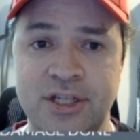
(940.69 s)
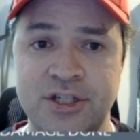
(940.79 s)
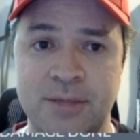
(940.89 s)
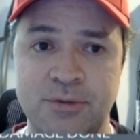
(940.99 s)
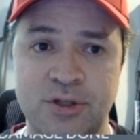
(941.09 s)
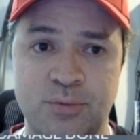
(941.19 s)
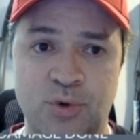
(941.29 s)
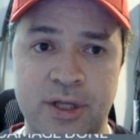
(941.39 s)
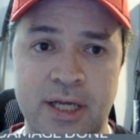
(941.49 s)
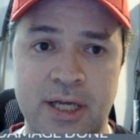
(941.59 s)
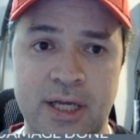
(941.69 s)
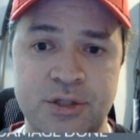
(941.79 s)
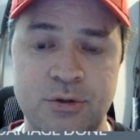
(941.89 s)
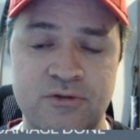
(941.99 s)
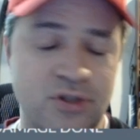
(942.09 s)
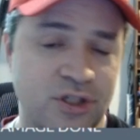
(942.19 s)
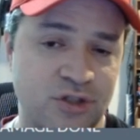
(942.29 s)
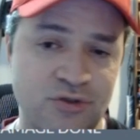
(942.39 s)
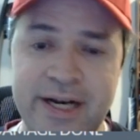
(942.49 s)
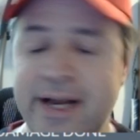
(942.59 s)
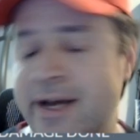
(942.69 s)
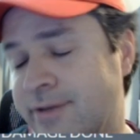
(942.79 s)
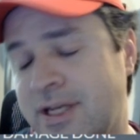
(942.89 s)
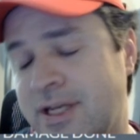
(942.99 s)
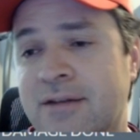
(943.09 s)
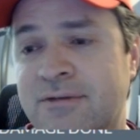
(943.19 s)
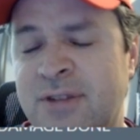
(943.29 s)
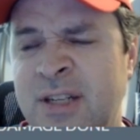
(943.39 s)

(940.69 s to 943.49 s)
this ship to a point that it's useful. Because right now it's kind of